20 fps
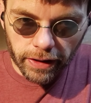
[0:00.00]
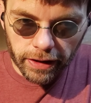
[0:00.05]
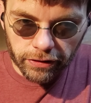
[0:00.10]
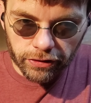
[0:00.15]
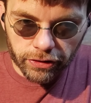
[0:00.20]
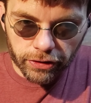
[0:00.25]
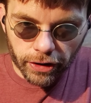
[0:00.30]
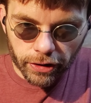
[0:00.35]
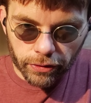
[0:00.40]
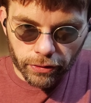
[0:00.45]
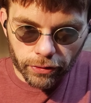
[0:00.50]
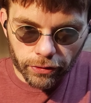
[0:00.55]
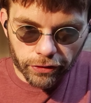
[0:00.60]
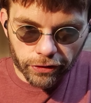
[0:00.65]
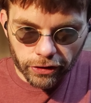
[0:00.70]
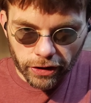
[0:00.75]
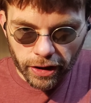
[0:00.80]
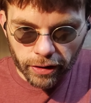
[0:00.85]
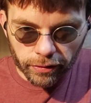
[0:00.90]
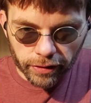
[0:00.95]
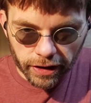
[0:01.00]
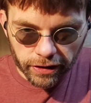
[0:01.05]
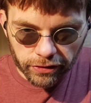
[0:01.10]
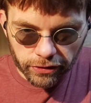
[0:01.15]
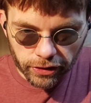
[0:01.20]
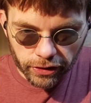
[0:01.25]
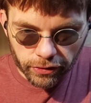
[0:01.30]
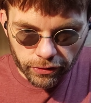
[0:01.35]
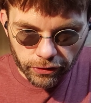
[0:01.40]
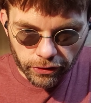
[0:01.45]
stickers. I don't like
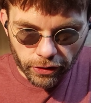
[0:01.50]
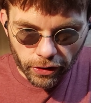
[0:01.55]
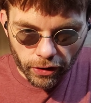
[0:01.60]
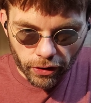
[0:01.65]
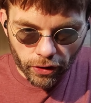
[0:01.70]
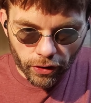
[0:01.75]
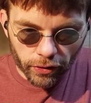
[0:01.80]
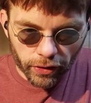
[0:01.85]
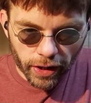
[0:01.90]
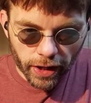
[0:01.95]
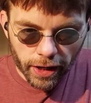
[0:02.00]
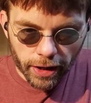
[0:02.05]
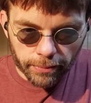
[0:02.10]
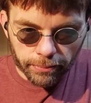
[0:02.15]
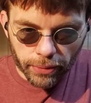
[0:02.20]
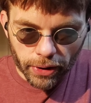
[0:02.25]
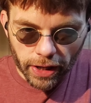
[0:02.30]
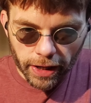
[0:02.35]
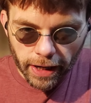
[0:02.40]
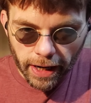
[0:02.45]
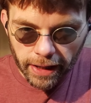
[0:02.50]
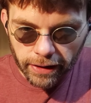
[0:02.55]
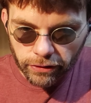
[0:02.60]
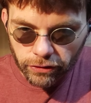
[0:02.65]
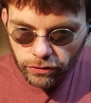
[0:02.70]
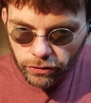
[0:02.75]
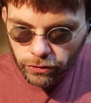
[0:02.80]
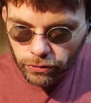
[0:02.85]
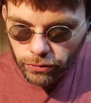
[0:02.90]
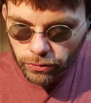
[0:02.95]
stickers at all. But I
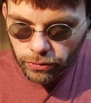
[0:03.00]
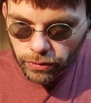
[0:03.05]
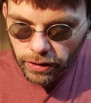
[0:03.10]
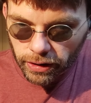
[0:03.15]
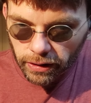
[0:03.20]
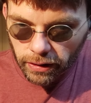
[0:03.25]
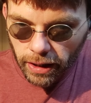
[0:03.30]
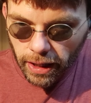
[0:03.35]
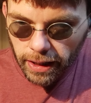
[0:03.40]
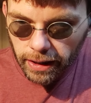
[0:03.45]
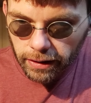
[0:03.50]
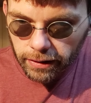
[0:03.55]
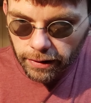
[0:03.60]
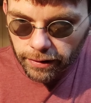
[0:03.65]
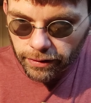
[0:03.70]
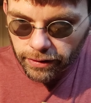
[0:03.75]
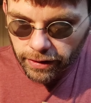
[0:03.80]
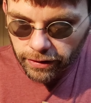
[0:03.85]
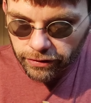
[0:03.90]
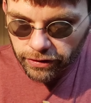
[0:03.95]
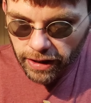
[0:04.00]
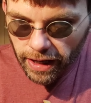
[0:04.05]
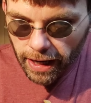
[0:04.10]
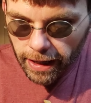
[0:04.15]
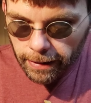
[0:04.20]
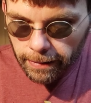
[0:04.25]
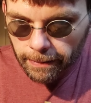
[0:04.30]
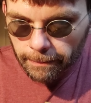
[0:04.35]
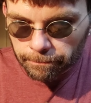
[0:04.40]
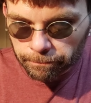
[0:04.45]
do like this guy.
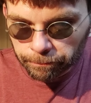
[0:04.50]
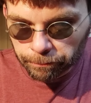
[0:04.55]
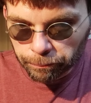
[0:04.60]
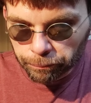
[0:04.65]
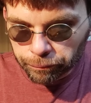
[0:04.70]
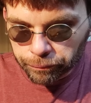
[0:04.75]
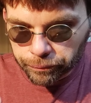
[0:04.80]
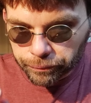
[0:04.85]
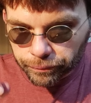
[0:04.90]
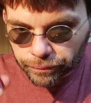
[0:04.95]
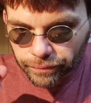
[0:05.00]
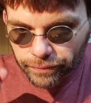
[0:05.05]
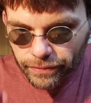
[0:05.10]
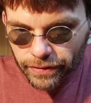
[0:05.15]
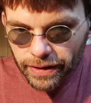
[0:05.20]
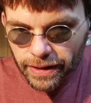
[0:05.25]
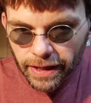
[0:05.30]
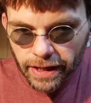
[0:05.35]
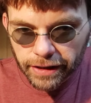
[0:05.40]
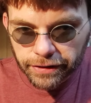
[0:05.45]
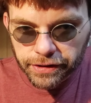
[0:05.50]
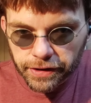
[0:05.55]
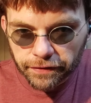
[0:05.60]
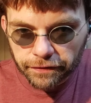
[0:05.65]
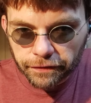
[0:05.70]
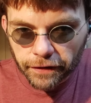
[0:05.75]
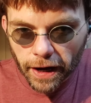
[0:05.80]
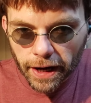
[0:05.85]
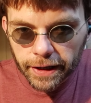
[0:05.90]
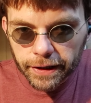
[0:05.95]
He's a
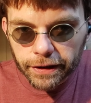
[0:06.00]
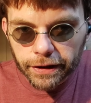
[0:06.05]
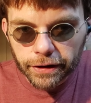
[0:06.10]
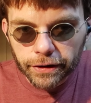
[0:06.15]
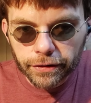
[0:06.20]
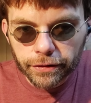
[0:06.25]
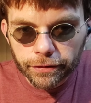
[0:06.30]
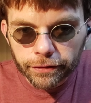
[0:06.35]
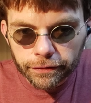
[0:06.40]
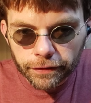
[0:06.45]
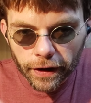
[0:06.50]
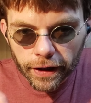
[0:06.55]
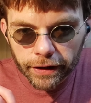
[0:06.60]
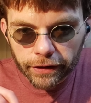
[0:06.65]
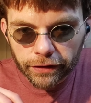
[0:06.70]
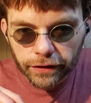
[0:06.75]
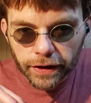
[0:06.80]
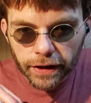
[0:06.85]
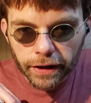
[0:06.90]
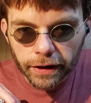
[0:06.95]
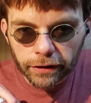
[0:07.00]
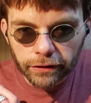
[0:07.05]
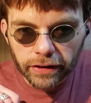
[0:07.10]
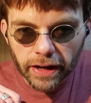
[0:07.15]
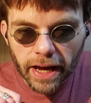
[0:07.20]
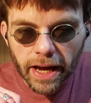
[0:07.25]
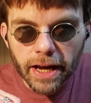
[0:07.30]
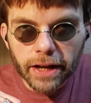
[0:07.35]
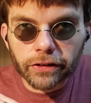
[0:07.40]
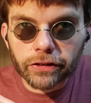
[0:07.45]
fun thing
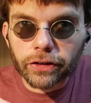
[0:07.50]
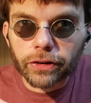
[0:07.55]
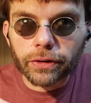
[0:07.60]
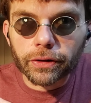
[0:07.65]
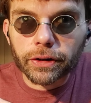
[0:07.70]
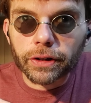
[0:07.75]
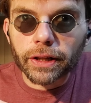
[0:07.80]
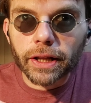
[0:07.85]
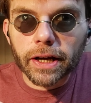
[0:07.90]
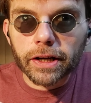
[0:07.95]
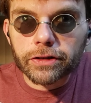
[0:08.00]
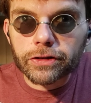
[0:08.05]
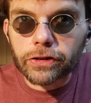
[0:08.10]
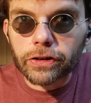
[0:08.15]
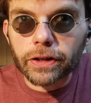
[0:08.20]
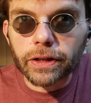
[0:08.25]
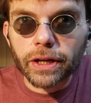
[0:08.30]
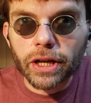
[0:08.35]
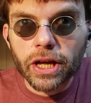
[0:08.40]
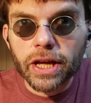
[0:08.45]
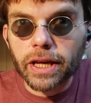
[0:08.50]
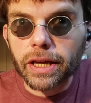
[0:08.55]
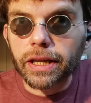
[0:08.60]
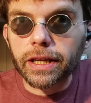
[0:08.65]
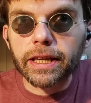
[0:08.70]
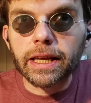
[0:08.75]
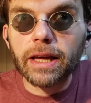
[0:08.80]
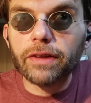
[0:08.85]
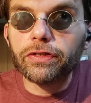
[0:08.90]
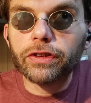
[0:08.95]
to add to your collection. He
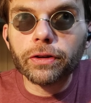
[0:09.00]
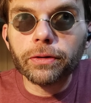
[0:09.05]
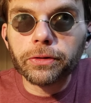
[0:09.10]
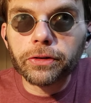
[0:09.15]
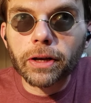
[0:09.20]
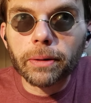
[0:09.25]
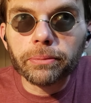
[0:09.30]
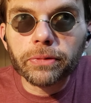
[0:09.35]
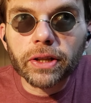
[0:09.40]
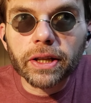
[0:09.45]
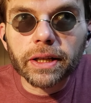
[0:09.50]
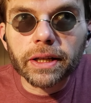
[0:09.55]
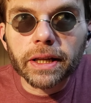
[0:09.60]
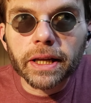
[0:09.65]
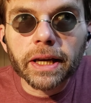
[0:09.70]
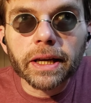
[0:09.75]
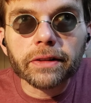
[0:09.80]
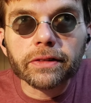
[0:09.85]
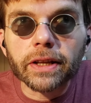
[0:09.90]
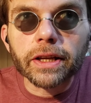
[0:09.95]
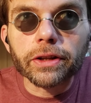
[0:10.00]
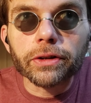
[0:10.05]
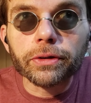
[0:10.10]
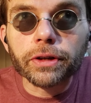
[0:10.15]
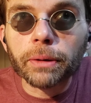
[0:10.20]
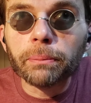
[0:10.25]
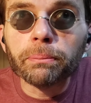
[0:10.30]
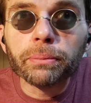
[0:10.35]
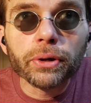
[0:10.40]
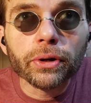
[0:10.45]
gives you something neat that you
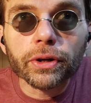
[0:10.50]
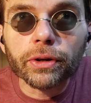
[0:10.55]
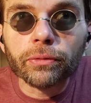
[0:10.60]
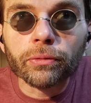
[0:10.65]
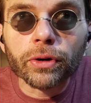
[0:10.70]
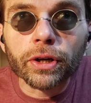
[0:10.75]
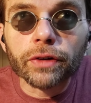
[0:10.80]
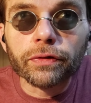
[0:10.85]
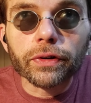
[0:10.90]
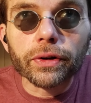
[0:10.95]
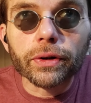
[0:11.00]
can put in one of